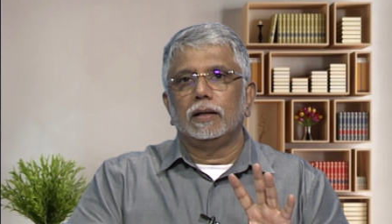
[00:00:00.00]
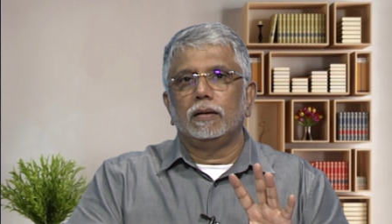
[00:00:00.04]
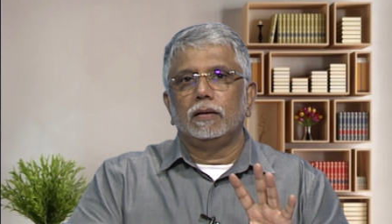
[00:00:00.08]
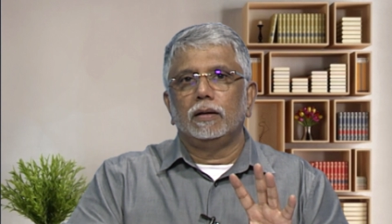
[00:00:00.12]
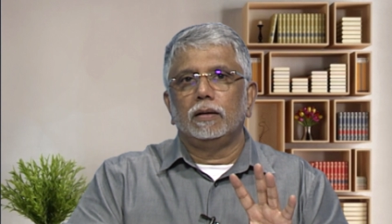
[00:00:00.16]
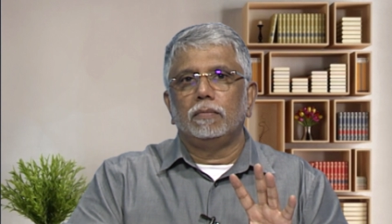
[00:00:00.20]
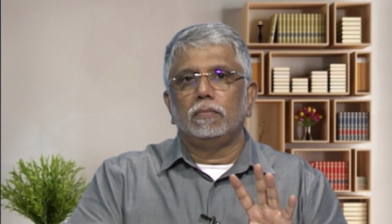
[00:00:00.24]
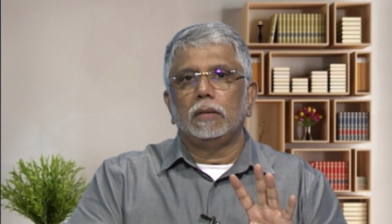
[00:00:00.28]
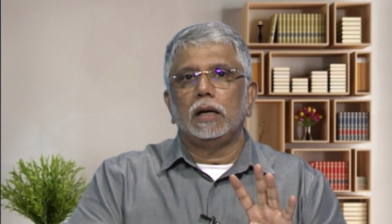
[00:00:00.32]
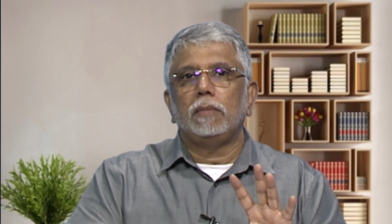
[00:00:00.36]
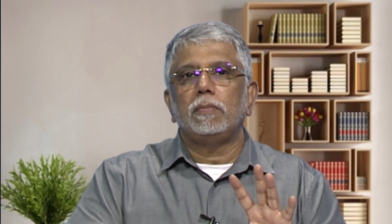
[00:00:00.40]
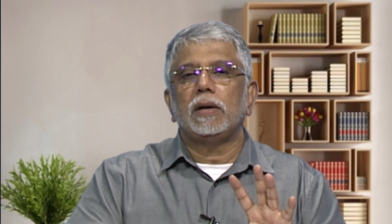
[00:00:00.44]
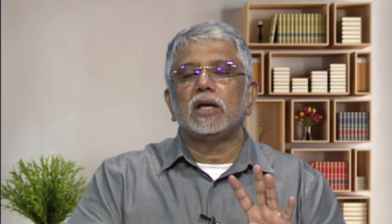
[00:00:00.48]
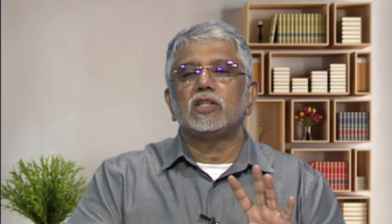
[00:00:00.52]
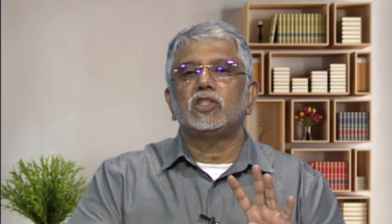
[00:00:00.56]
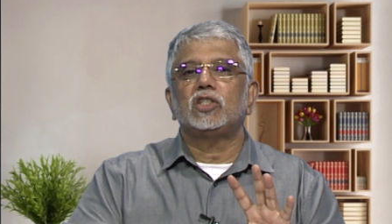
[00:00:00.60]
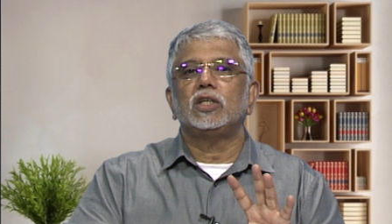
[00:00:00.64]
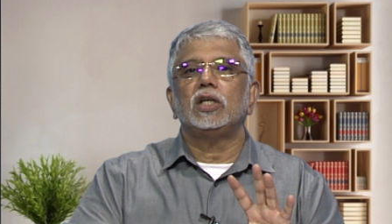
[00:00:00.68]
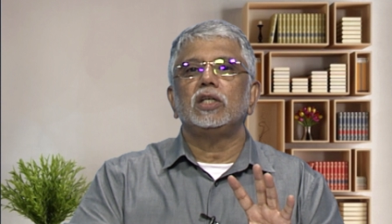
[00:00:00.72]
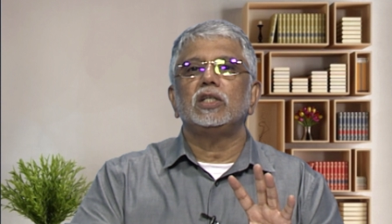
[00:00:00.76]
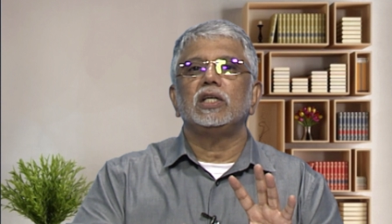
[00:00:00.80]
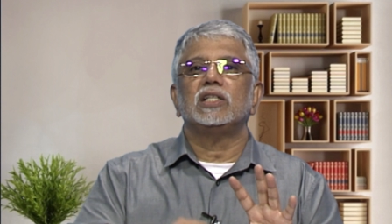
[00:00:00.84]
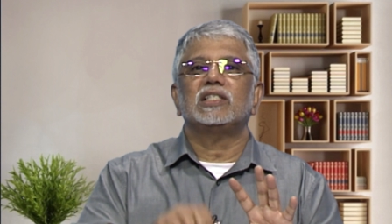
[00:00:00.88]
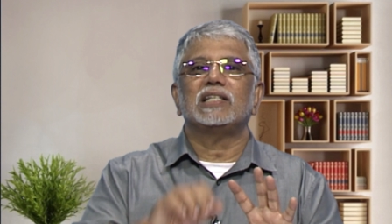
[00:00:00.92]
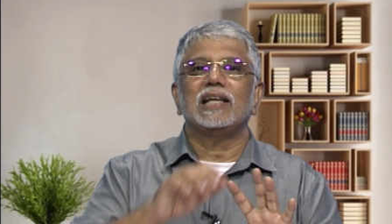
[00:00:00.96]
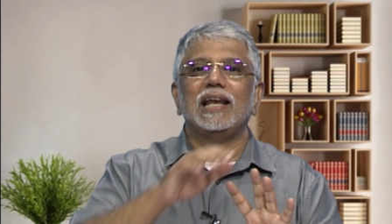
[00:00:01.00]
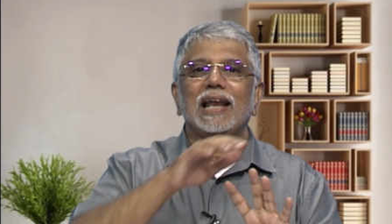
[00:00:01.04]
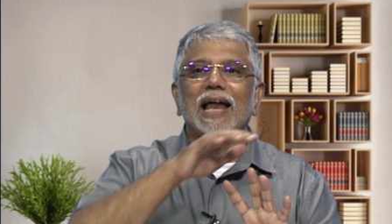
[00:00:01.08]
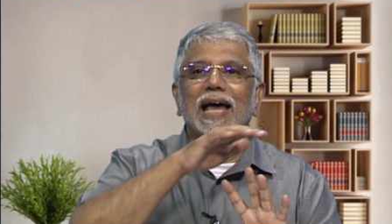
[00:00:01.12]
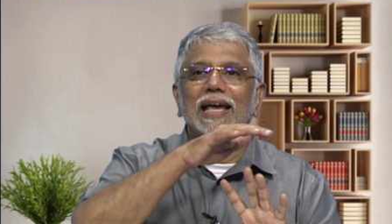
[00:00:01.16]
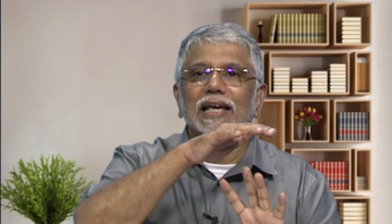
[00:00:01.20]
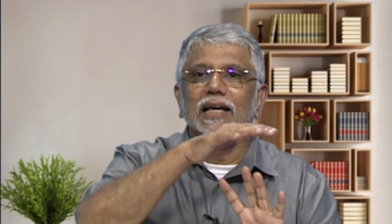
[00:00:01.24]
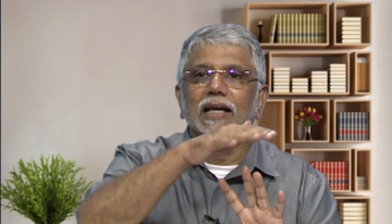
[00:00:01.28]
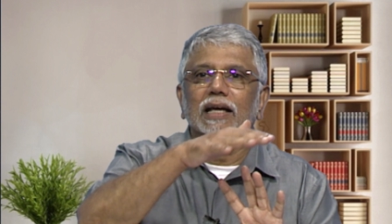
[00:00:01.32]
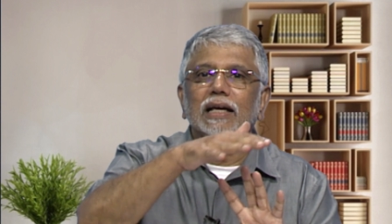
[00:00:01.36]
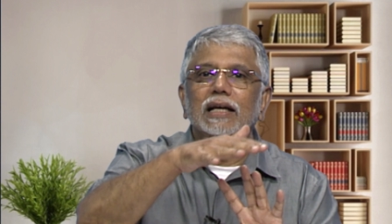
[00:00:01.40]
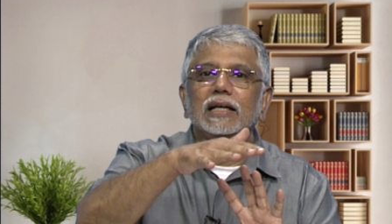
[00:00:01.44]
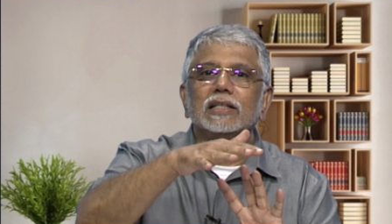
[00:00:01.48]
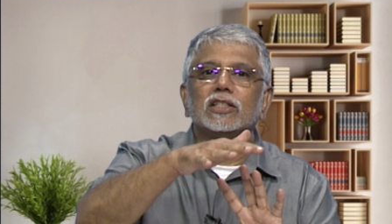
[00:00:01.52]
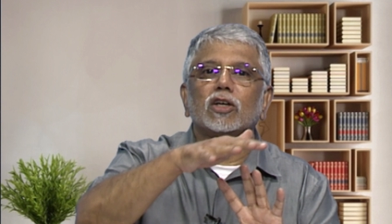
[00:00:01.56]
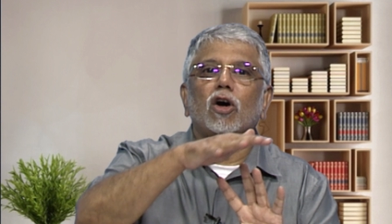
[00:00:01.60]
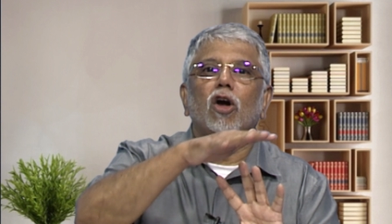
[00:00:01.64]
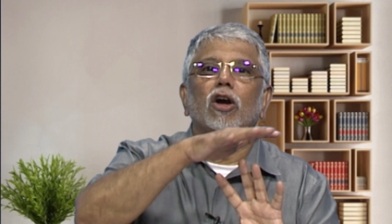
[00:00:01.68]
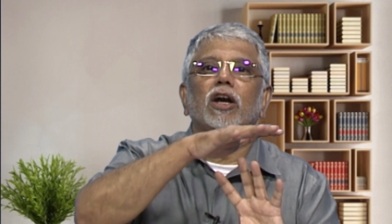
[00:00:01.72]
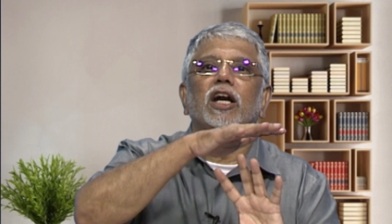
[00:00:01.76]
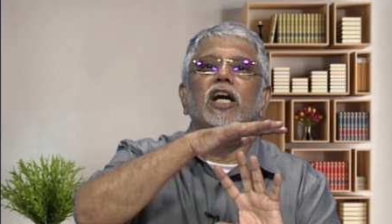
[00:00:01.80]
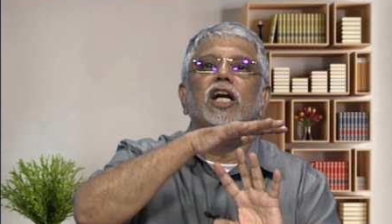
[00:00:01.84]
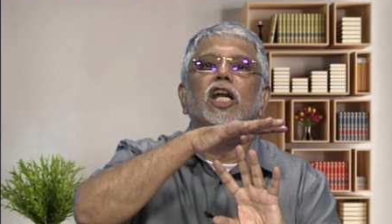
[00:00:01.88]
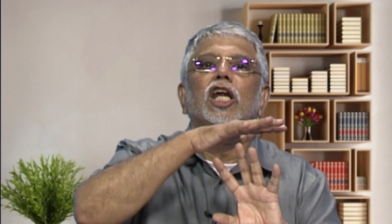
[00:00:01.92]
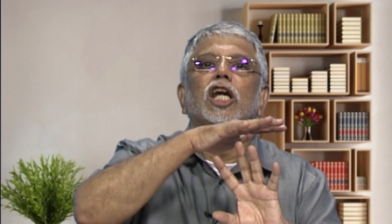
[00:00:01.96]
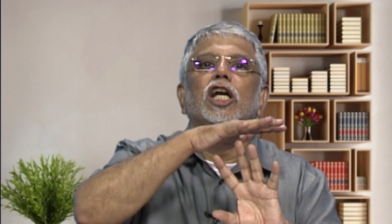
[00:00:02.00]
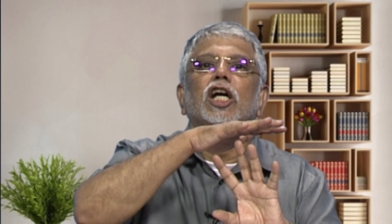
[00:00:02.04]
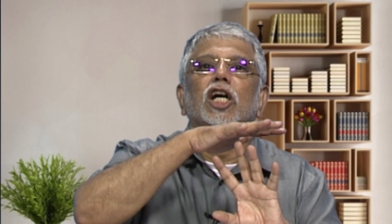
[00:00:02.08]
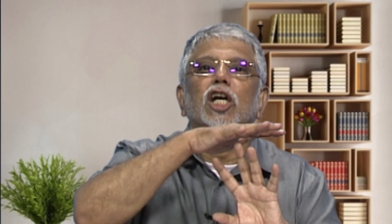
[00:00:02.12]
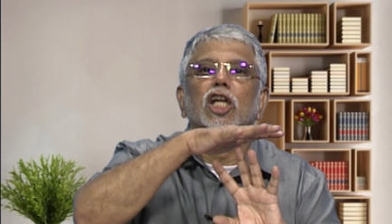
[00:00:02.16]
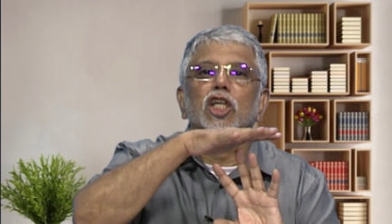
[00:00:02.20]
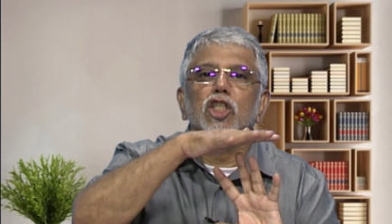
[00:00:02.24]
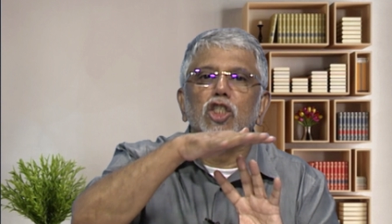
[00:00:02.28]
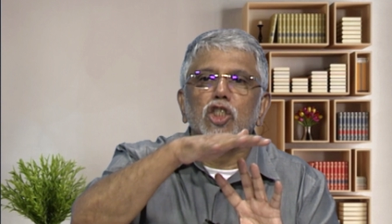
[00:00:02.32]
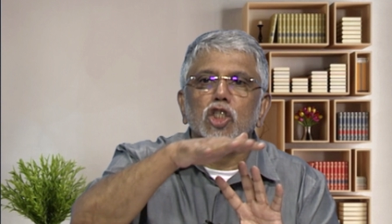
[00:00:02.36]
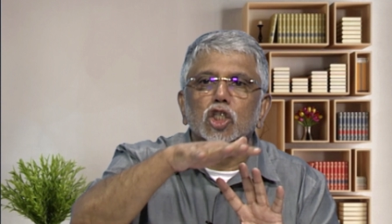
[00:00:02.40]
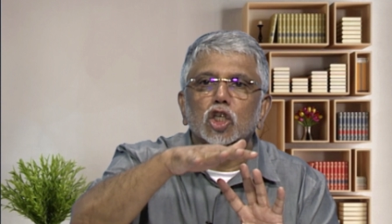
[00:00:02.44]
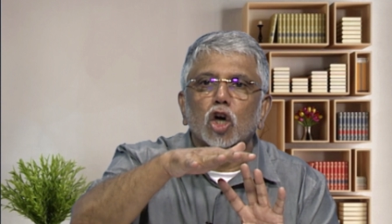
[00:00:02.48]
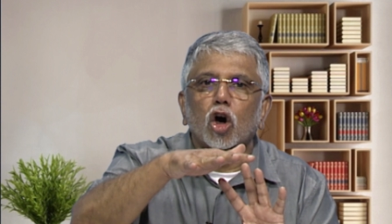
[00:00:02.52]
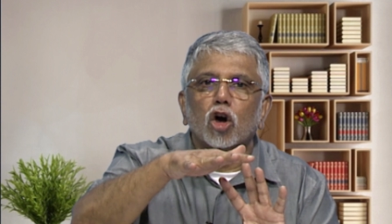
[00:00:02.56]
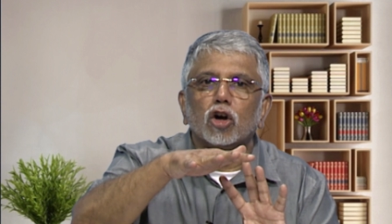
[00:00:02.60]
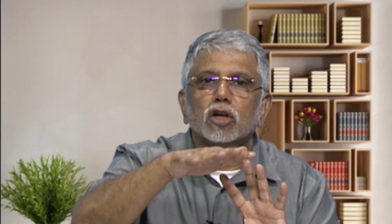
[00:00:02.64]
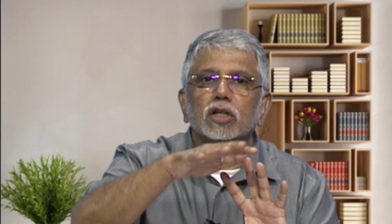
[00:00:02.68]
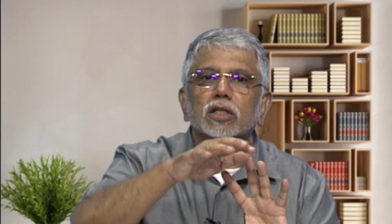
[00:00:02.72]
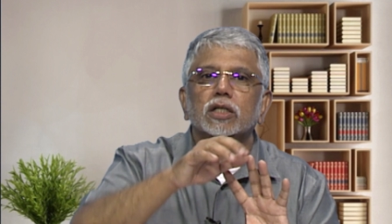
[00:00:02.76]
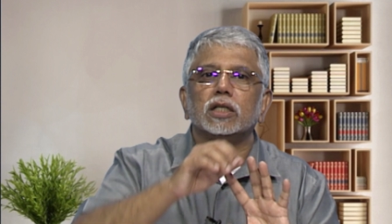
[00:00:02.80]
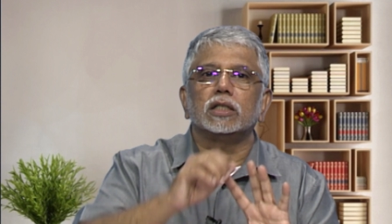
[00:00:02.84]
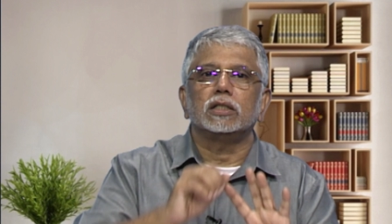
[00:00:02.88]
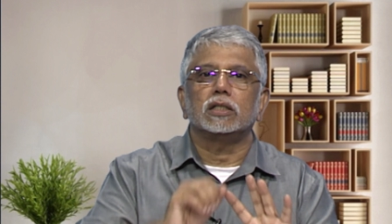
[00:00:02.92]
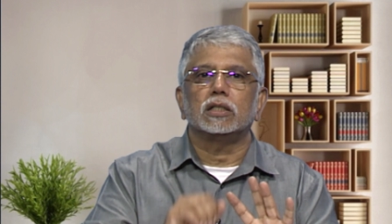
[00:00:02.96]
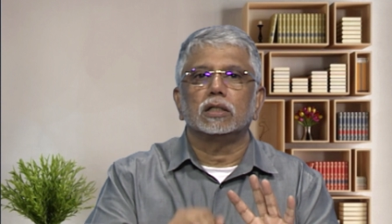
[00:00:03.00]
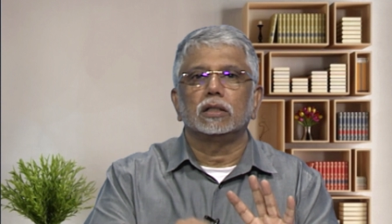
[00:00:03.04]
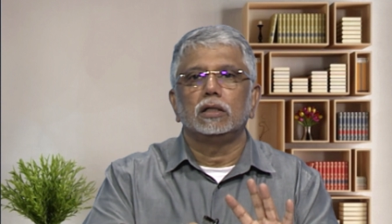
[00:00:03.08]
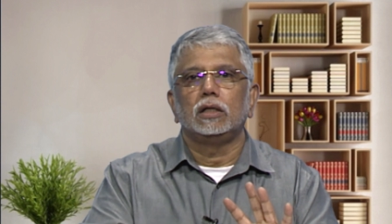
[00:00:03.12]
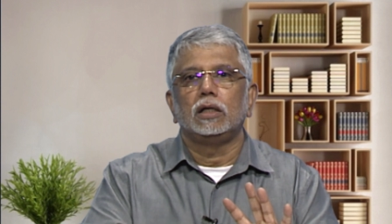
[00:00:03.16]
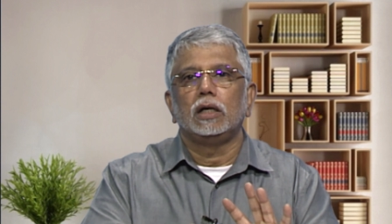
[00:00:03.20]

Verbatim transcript: My message is like is already distorted